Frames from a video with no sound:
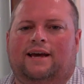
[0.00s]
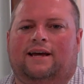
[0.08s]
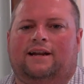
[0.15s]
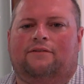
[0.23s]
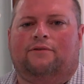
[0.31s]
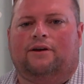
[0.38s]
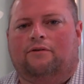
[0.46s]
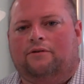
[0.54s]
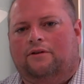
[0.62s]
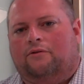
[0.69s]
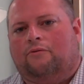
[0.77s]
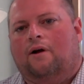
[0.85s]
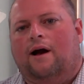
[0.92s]
and if we go to
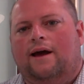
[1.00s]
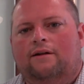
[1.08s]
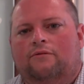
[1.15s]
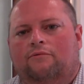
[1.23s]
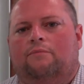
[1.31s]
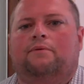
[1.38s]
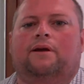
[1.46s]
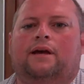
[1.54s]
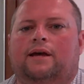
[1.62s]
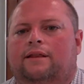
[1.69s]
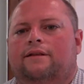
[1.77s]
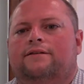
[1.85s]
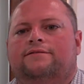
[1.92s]
the right, we'll be
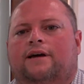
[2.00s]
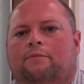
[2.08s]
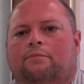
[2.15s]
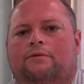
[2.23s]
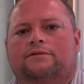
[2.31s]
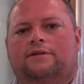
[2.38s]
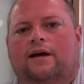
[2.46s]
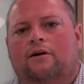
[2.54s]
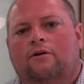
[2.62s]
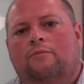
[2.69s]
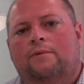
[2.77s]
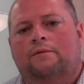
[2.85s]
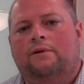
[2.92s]
in the Cypress at
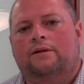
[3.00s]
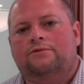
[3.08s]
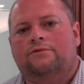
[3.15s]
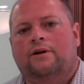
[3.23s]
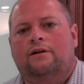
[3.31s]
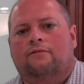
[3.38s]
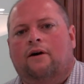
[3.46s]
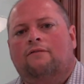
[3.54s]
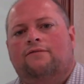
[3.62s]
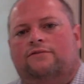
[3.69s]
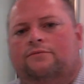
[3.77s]
Home administrative office